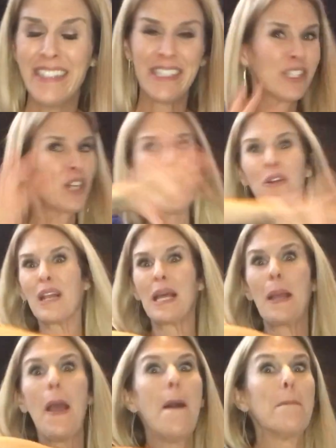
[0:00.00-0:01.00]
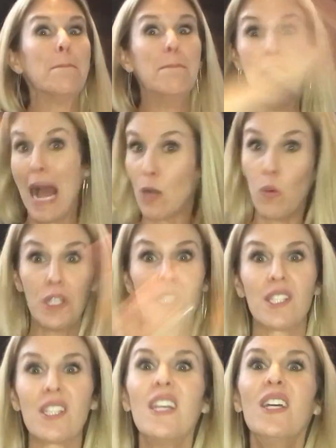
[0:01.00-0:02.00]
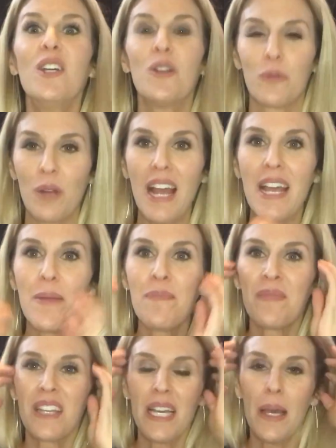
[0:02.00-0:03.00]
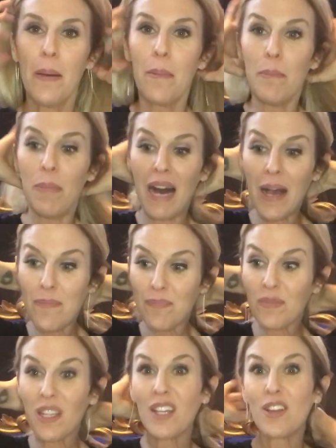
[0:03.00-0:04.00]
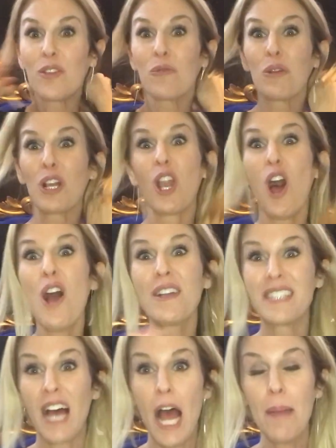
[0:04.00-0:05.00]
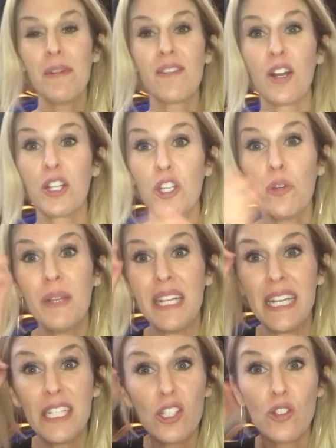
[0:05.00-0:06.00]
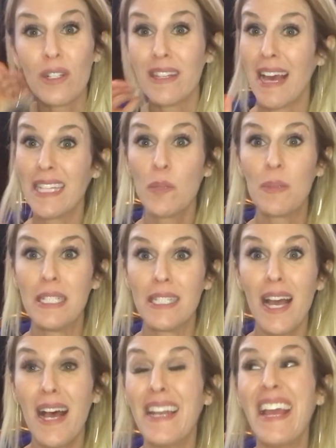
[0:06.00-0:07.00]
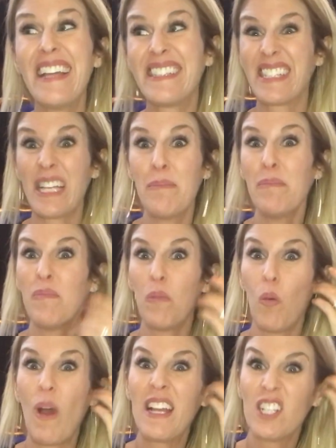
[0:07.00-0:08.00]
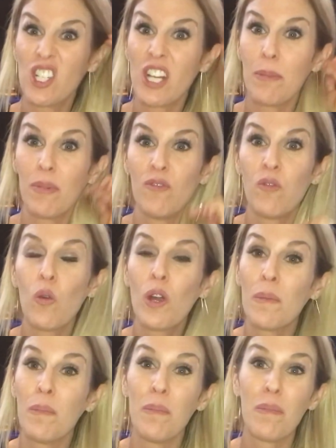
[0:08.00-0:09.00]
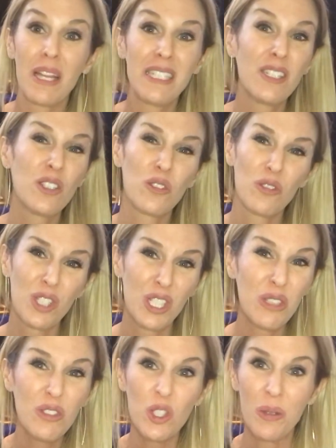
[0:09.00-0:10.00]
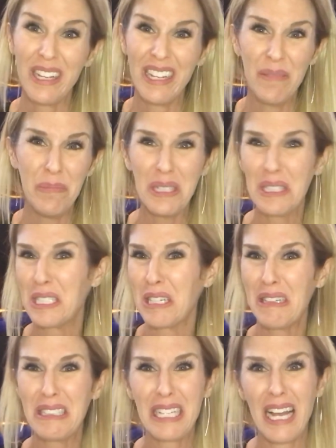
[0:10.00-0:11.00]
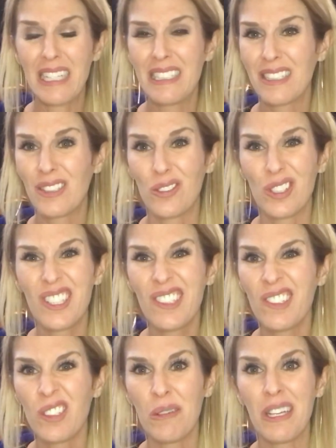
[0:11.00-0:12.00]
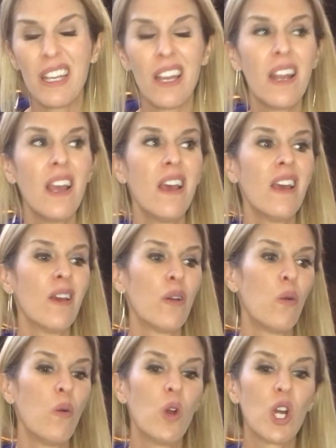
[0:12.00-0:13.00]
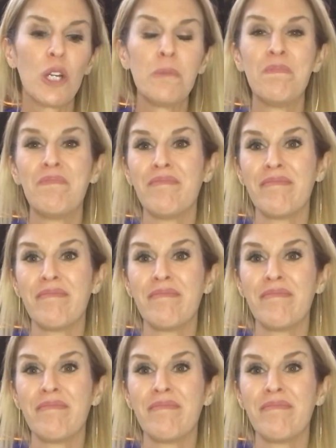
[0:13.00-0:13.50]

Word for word: it's totally backwards, right? But through a long time of our human history, that's been done. In some way, shape, and form, places are still doing it. Military tactics are still doing it. Or